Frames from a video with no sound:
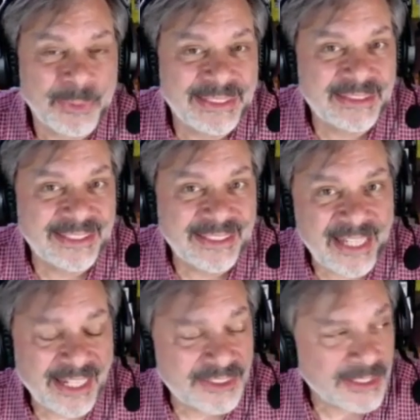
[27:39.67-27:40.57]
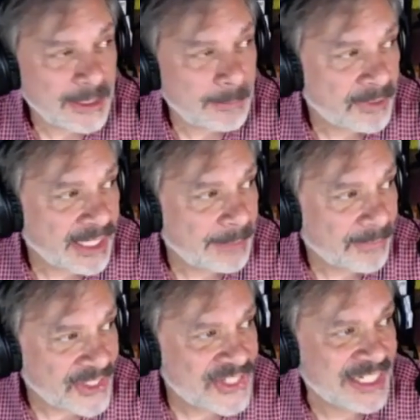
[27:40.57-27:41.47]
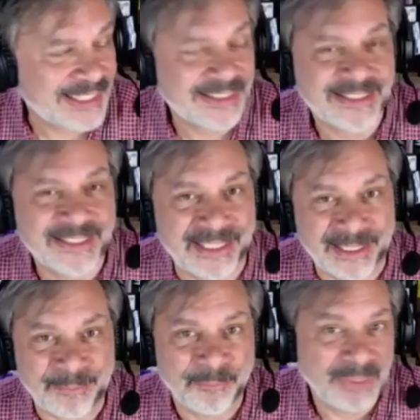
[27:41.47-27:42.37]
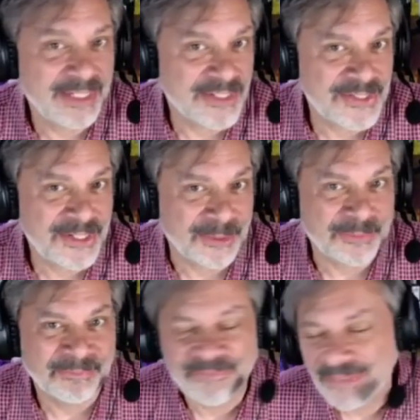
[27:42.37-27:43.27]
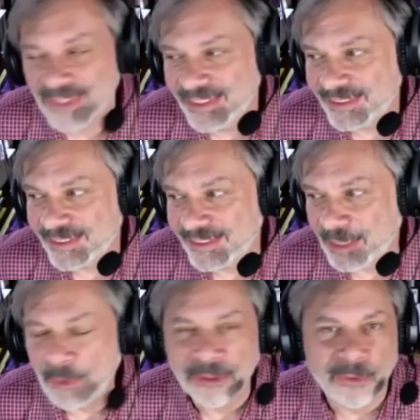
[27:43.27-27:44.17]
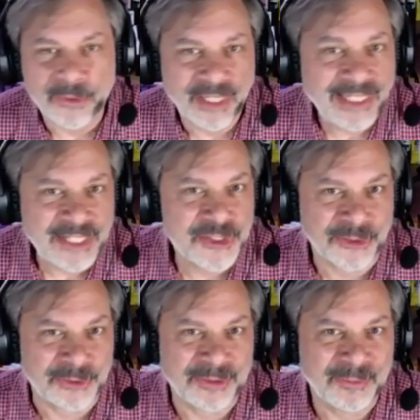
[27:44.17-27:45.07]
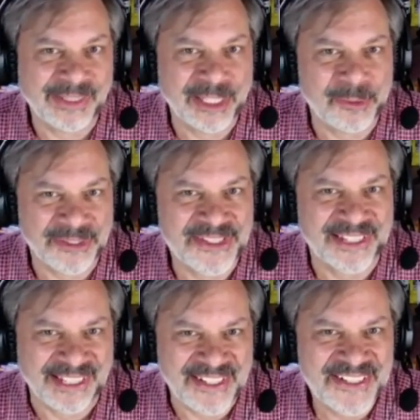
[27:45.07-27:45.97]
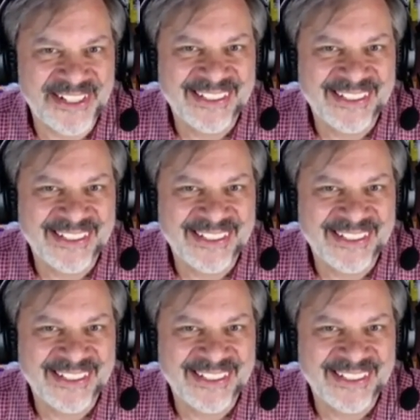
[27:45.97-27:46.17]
we didn't actually play Munchkin at the time because, they would all like each other when they go on stage.